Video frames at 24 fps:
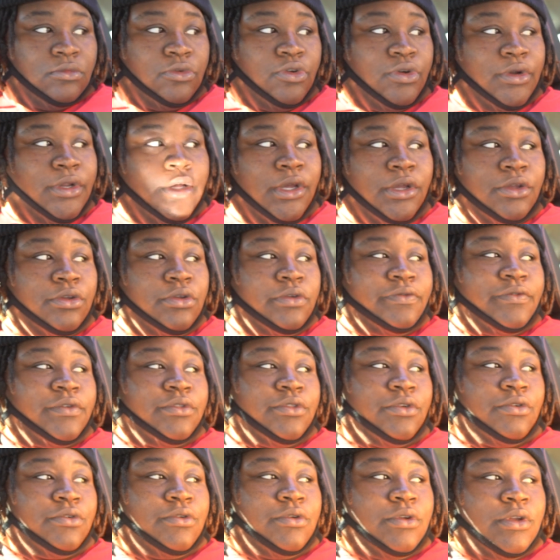What the hell you
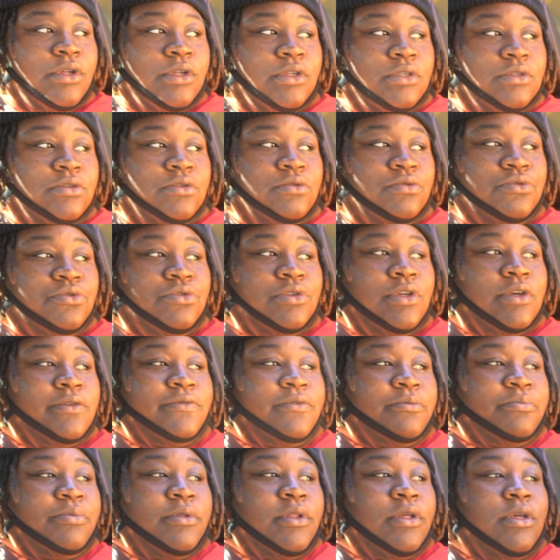even throw it at? See what you
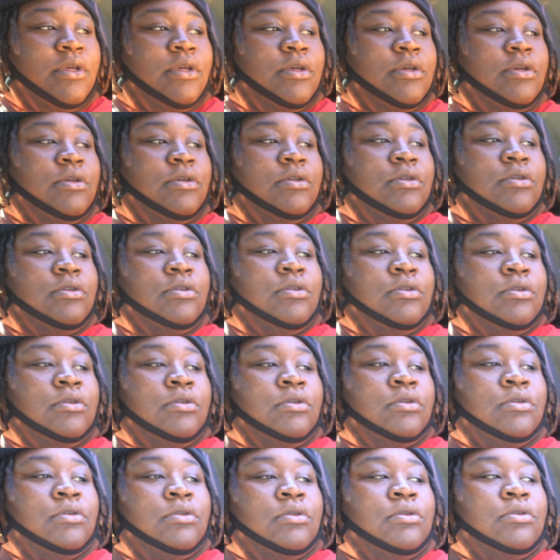get for playing.
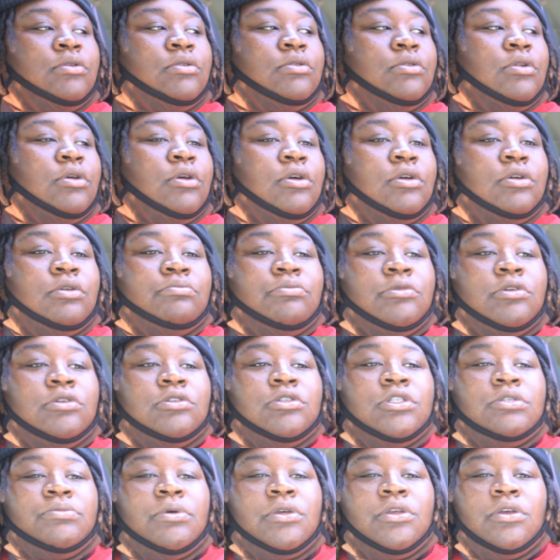Uh,
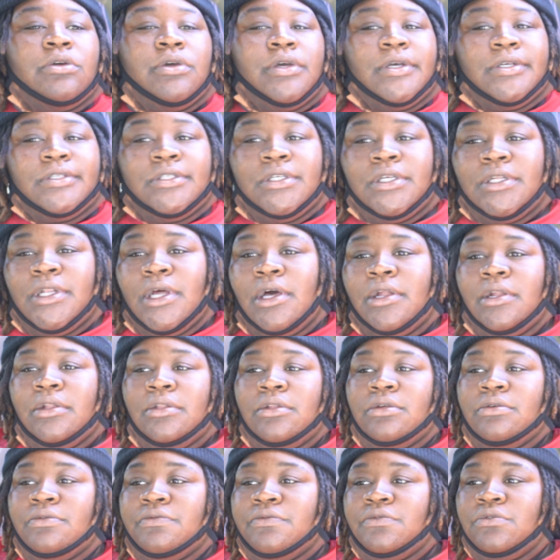that shit make your ass get out
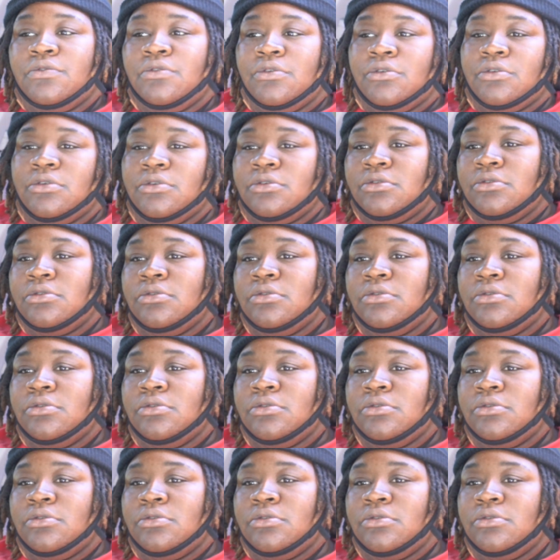of look for it.